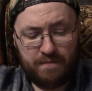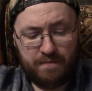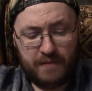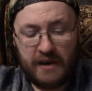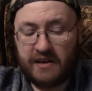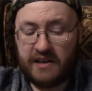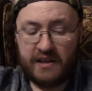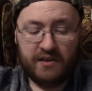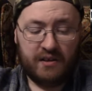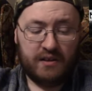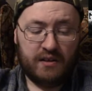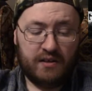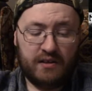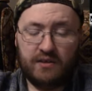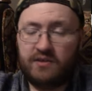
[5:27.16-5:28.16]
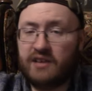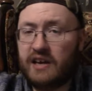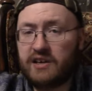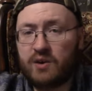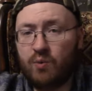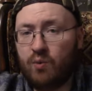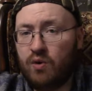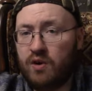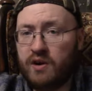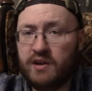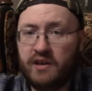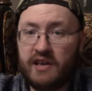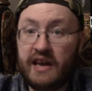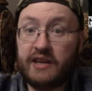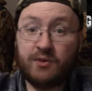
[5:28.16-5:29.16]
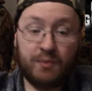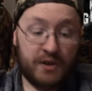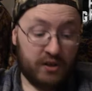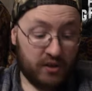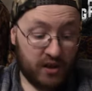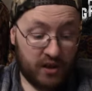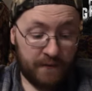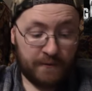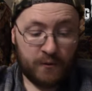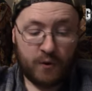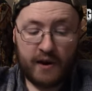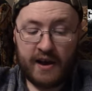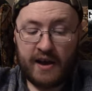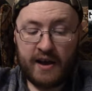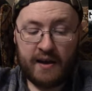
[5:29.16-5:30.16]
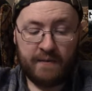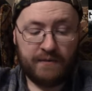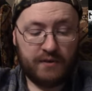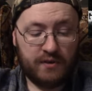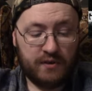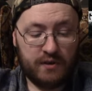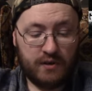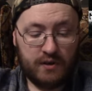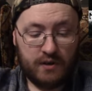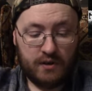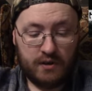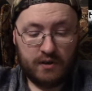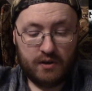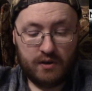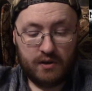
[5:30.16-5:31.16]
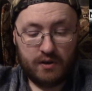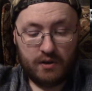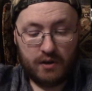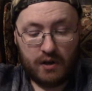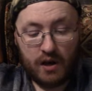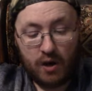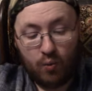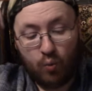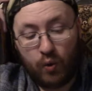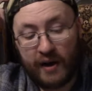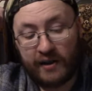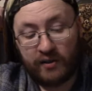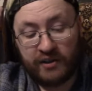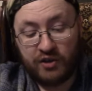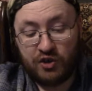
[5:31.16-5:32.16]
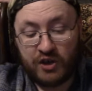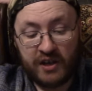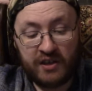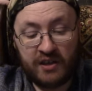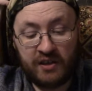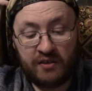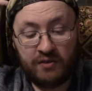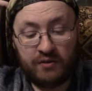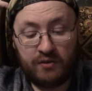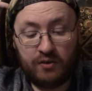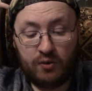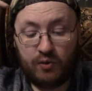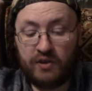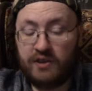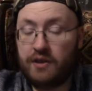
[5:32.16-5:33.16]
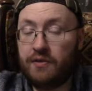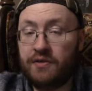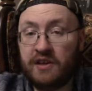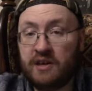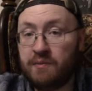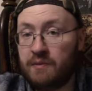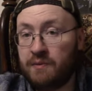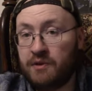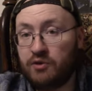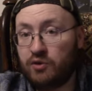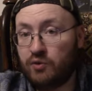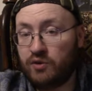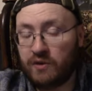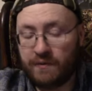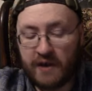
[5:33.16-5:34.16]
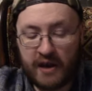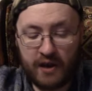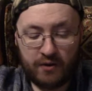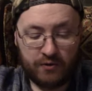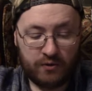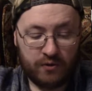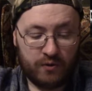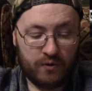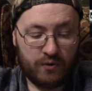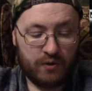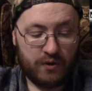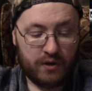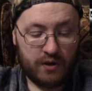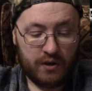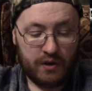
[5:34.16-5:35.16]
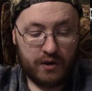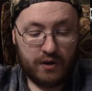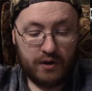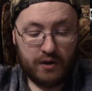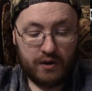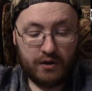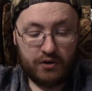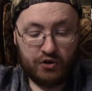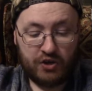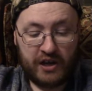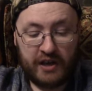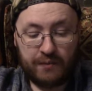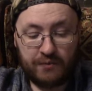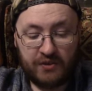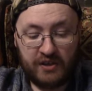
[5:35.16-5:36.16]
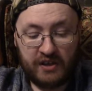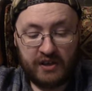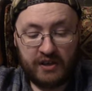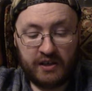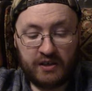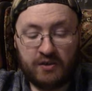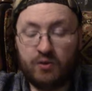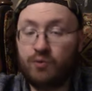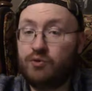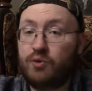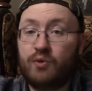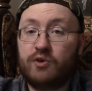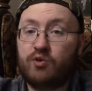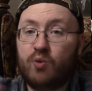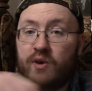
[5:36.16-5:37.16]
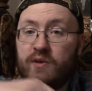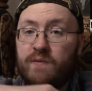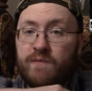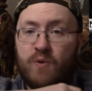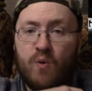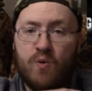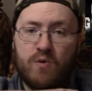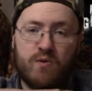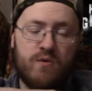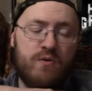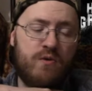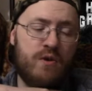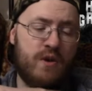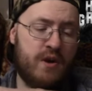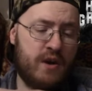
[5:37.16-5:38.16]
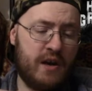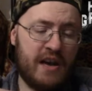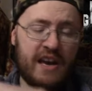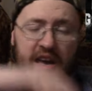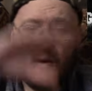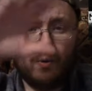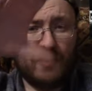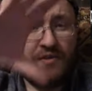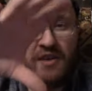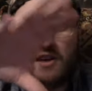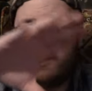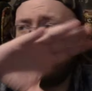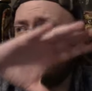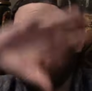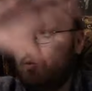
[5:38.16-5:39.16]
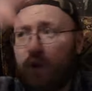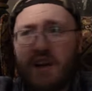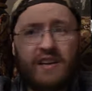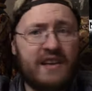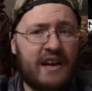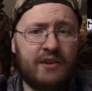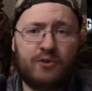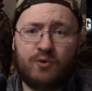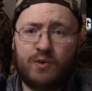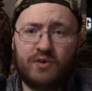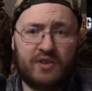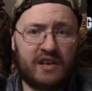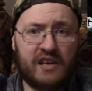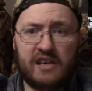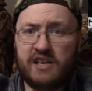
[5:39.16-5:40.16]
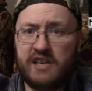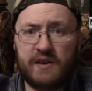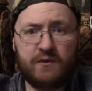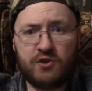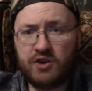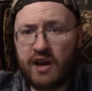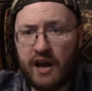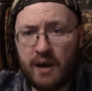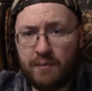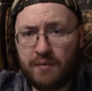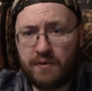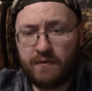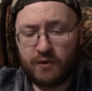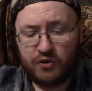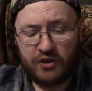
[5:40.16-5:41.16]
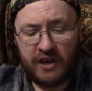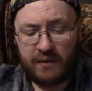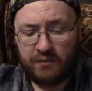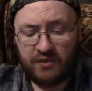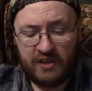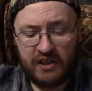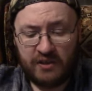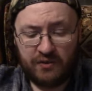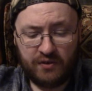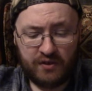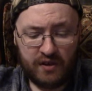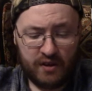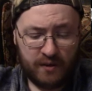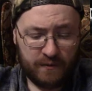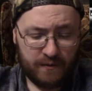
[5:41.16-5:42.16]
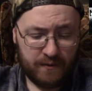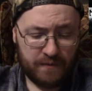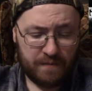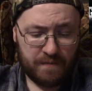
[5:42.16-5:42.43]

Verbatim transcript: Again, the second one, H.P. Lovecraft, Waylon Jennings, who did the theme of the Dudes of Hazzard, James Dean, who's only 24, and with him right next to it is like a gift shop for James Dean stuff.